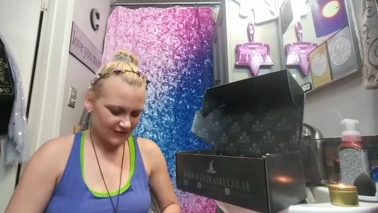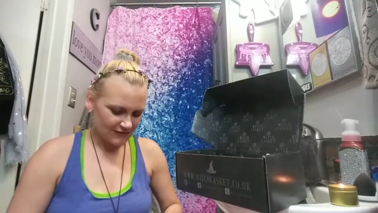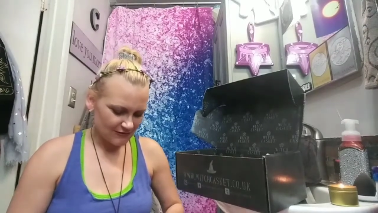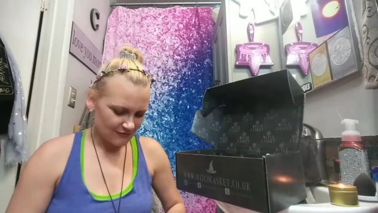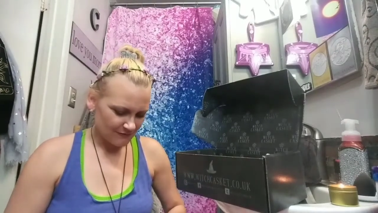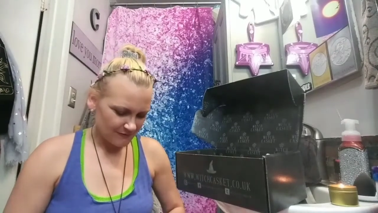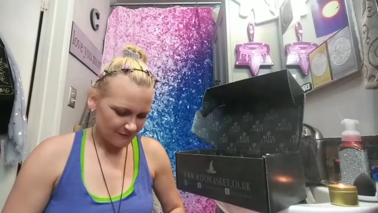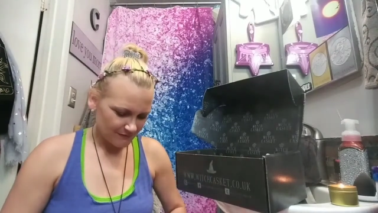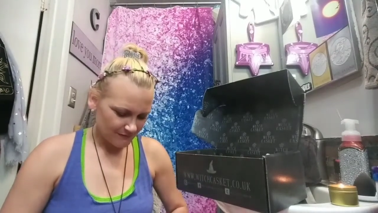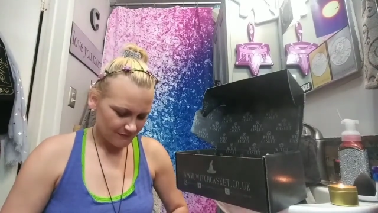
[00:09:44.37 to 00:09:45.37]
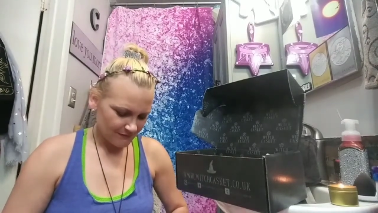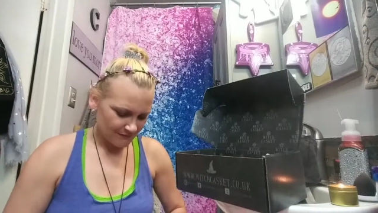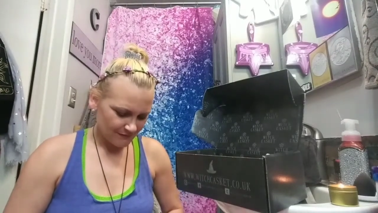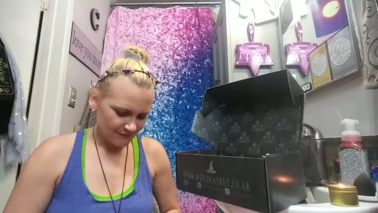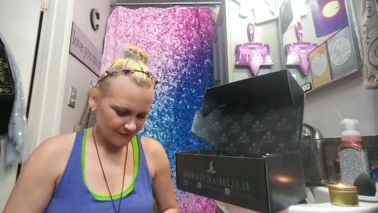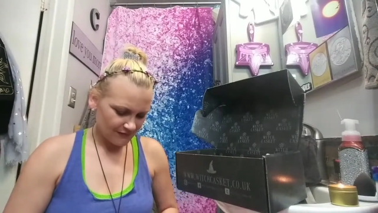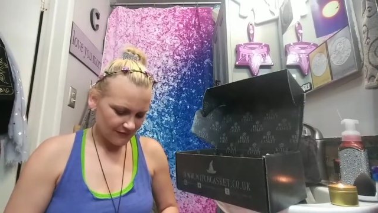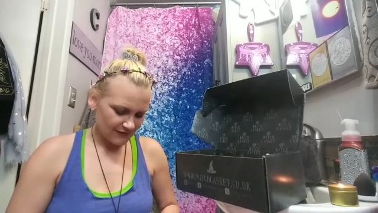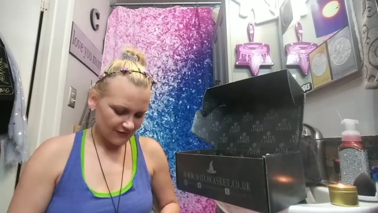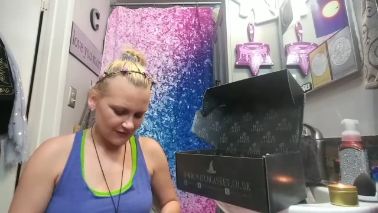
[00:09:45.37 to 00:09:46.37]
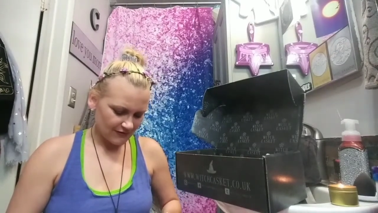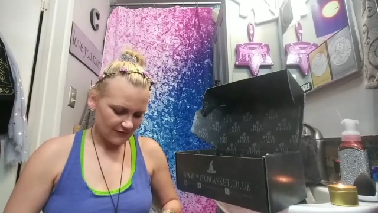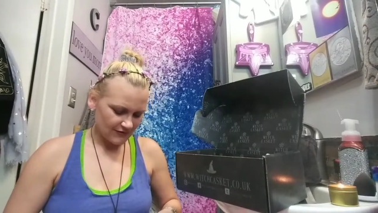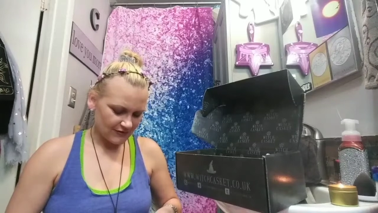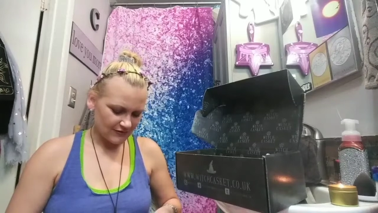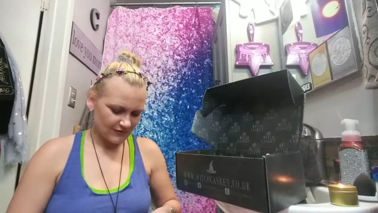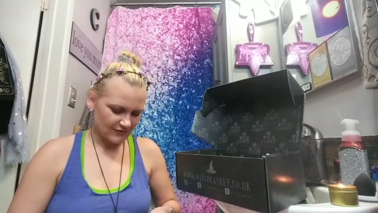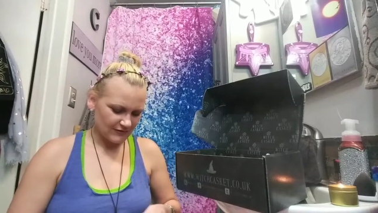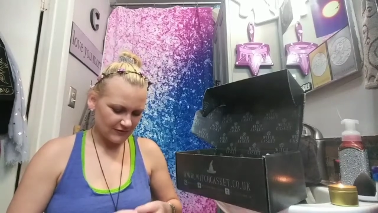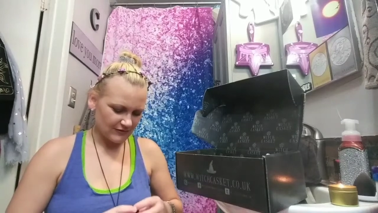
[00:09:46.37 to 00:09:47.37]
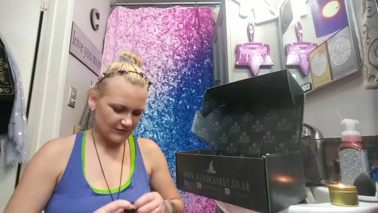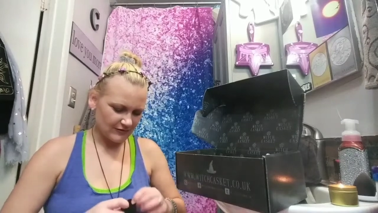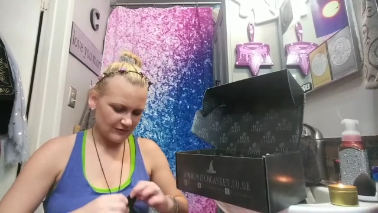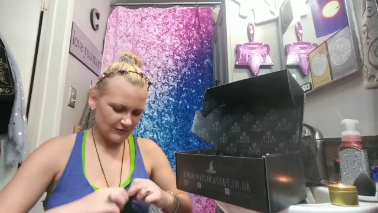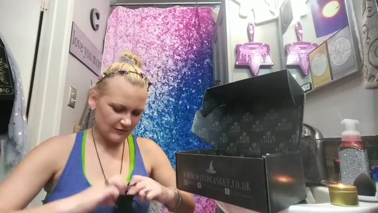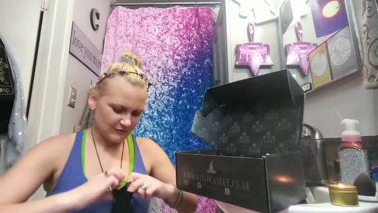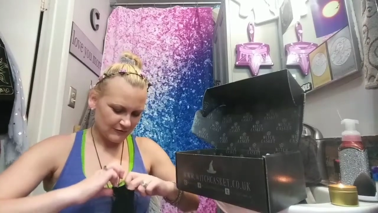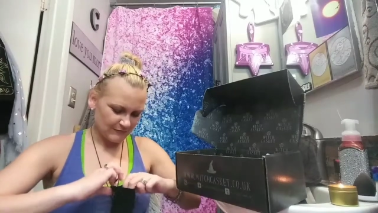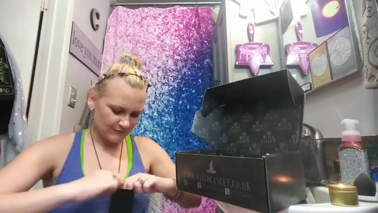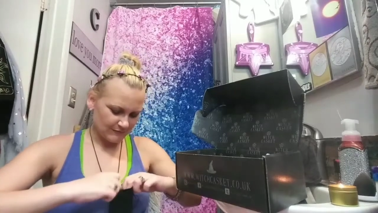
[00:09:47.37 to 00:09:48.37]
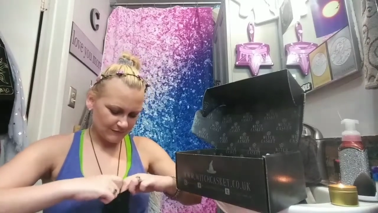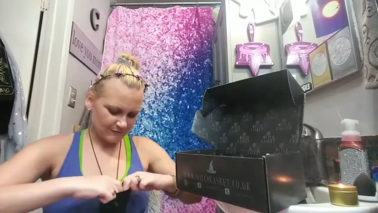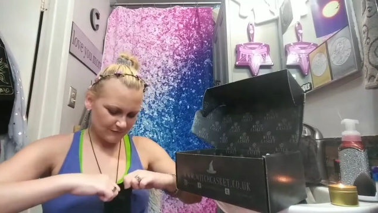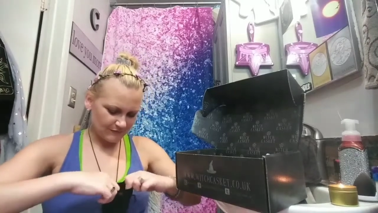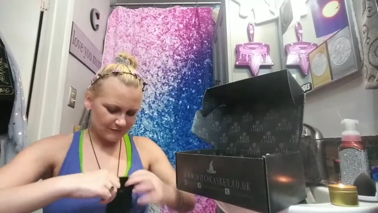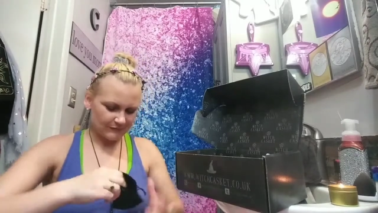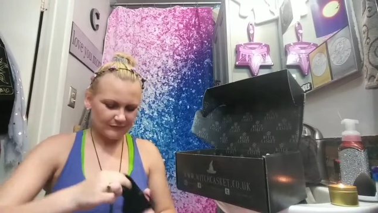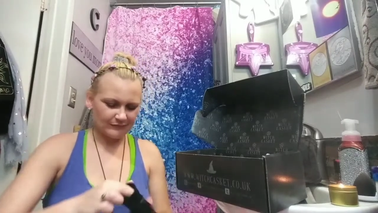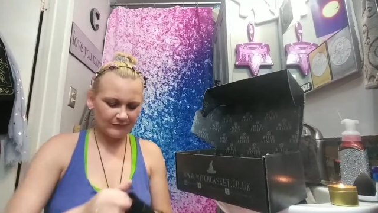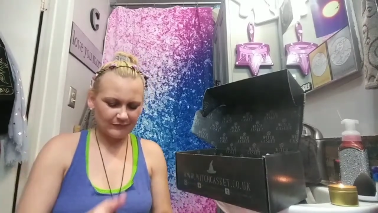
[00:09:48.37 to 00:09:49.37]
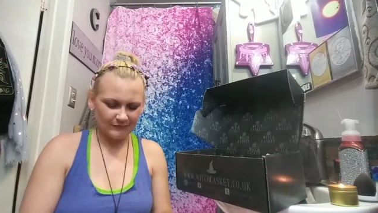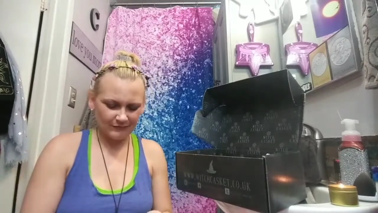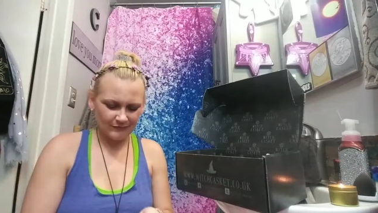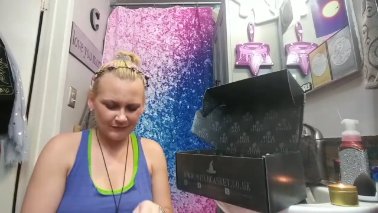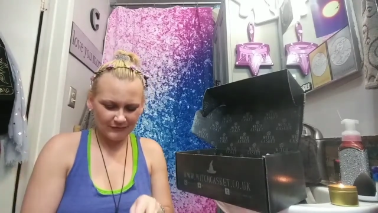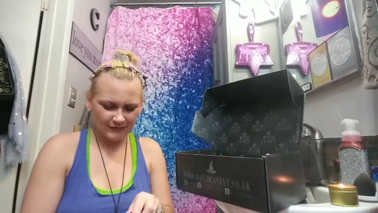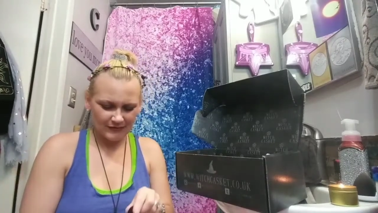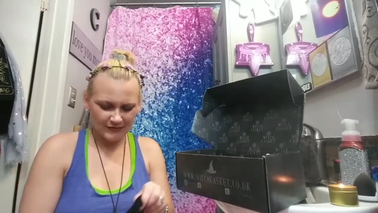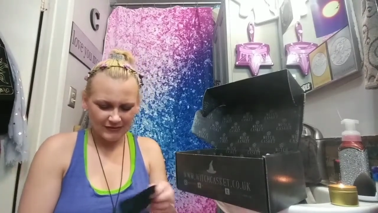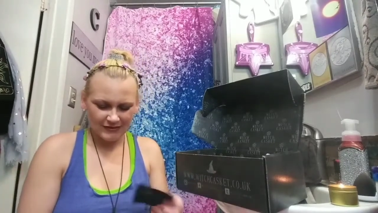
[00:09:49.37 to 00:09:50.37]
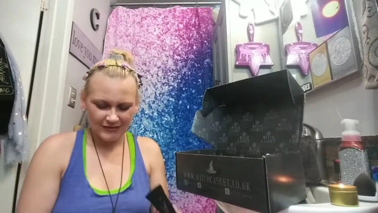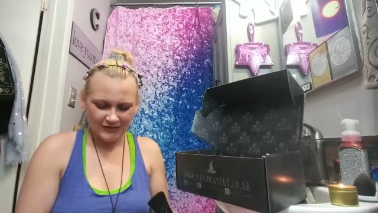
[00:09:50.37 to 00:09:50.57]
Nothing is said.